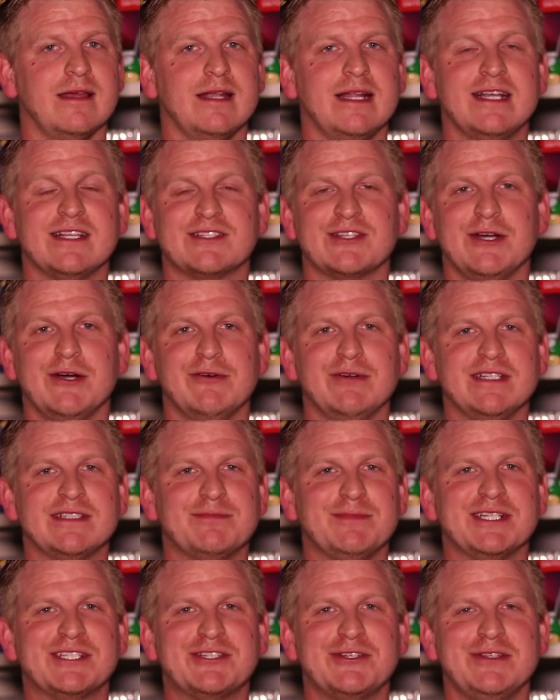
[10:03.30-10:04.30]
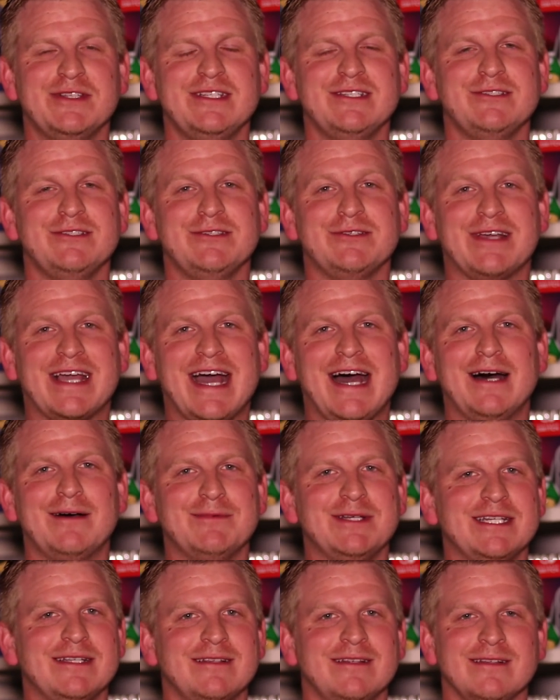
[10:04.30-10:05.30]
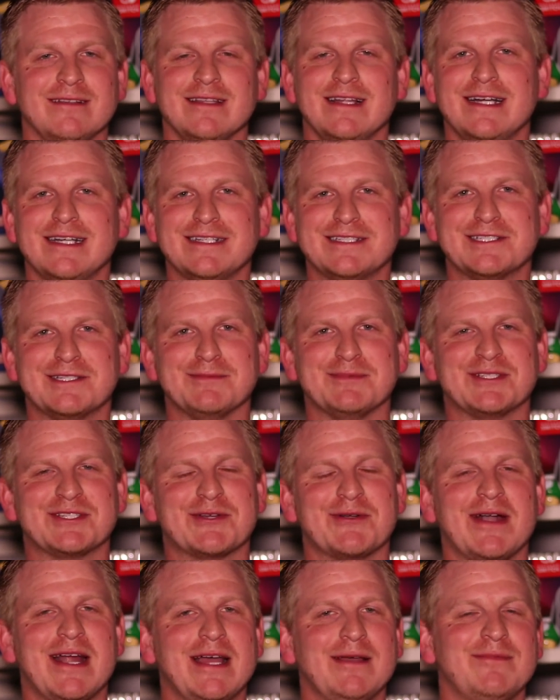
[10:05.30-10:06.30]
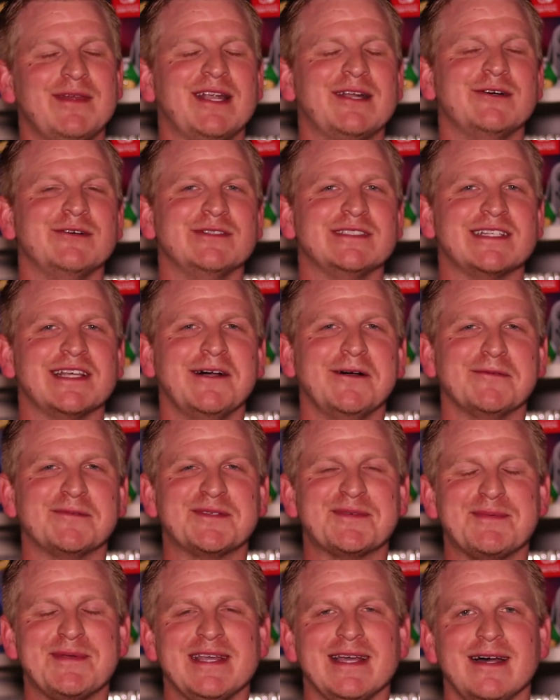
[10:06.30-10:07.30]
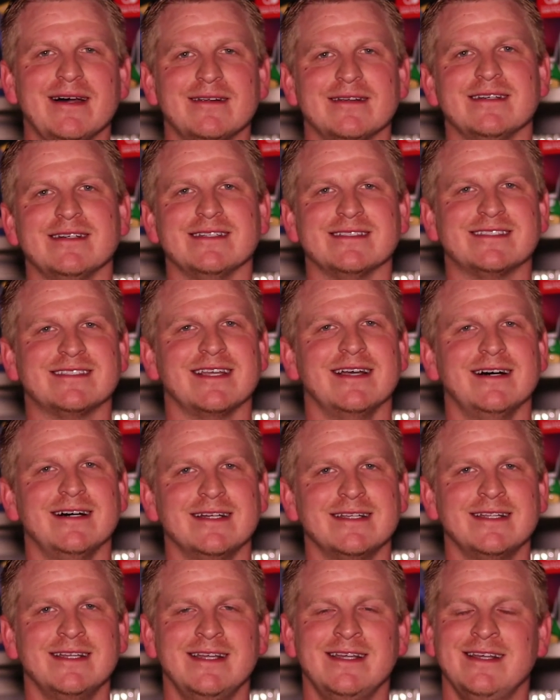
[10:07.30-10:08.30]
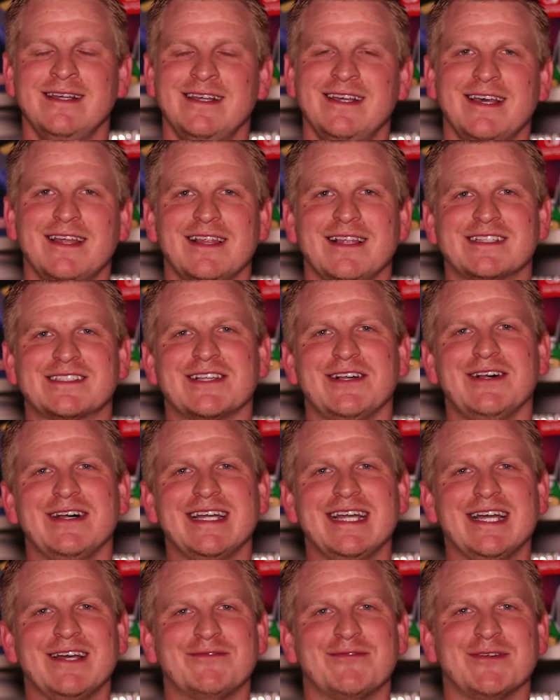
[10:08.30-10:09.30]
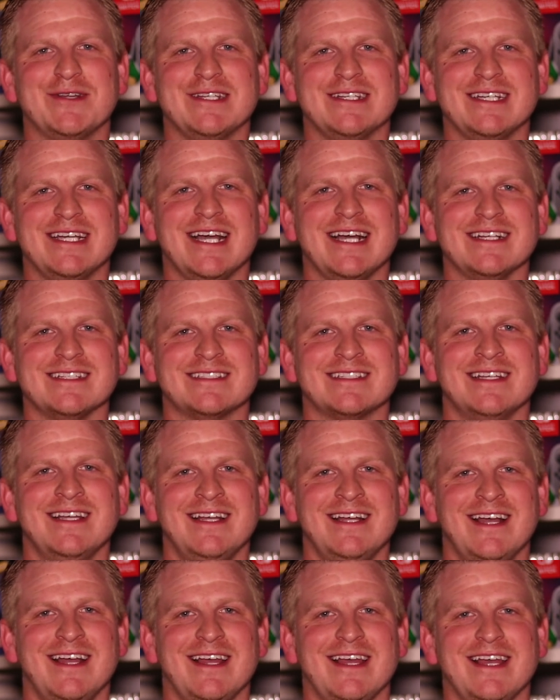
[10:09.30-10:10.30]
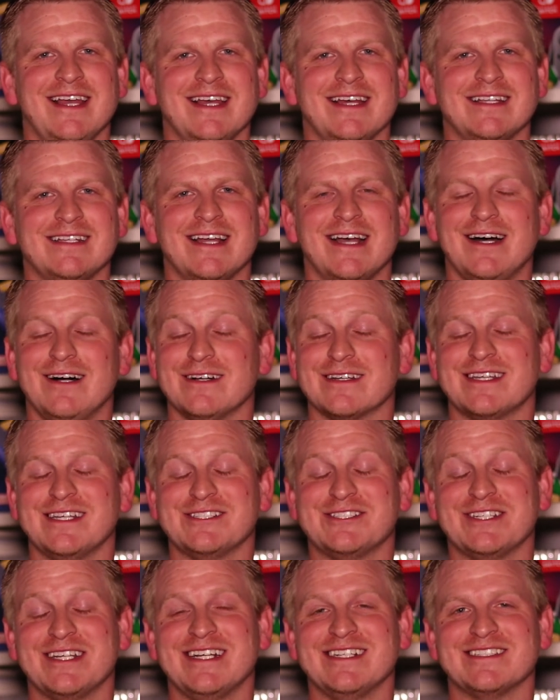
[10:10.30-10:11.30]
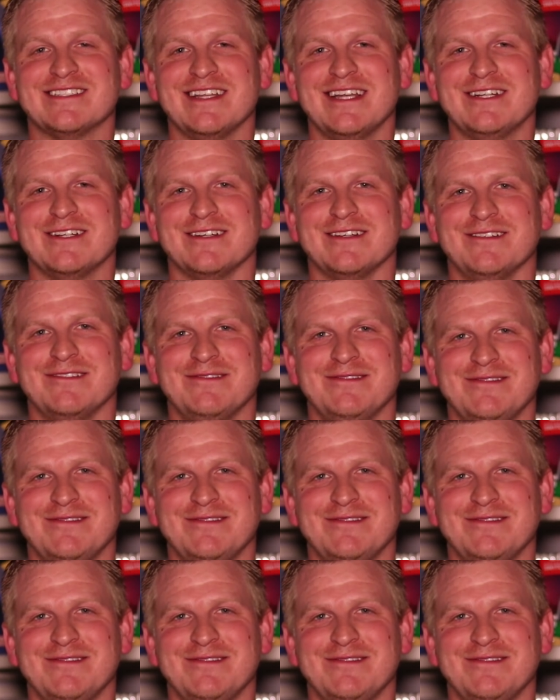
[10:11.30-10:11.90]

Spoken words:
then as always, make sure that you comment, like, subscribe. That always helps me out a ton. And that's all I have for you guys. And I'll catch you guys later.